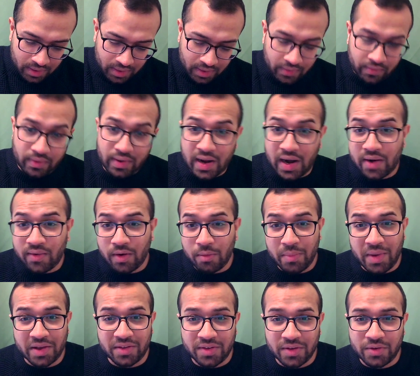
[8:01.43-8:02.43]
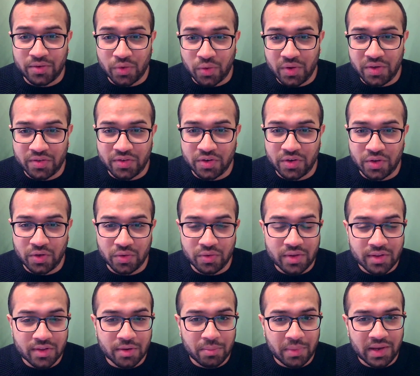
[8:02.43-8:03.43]
Laravel makes it so easy to use
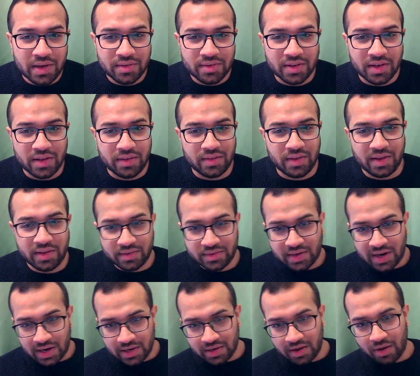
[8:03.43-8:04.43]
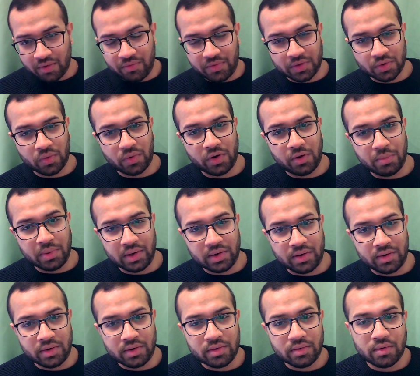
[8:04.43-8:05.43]
doesn't mean it's easy. Start off with Query
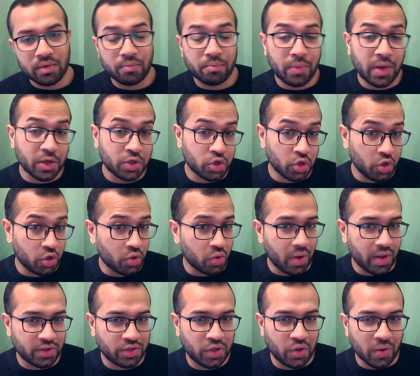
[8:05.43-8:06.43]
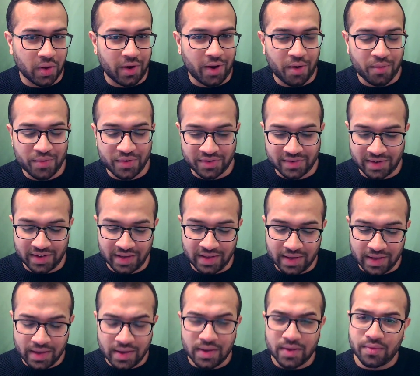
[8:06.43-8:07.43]
Builder. Make sure you know SQL, obviously.
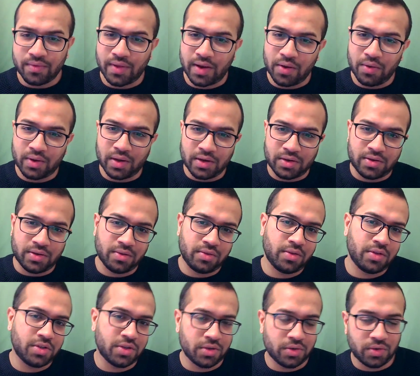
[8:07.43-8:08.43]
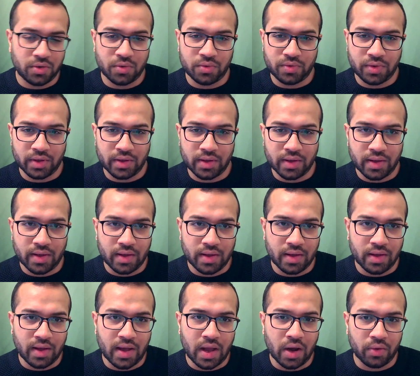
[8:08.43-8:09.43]
Then you can transition to using
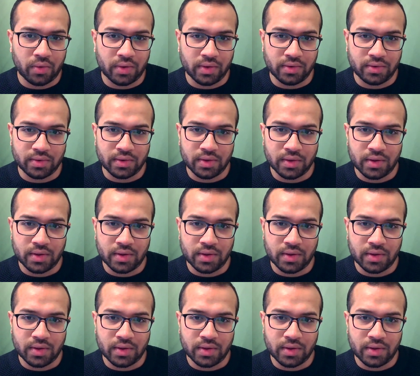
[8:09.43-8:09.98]
Eloquent.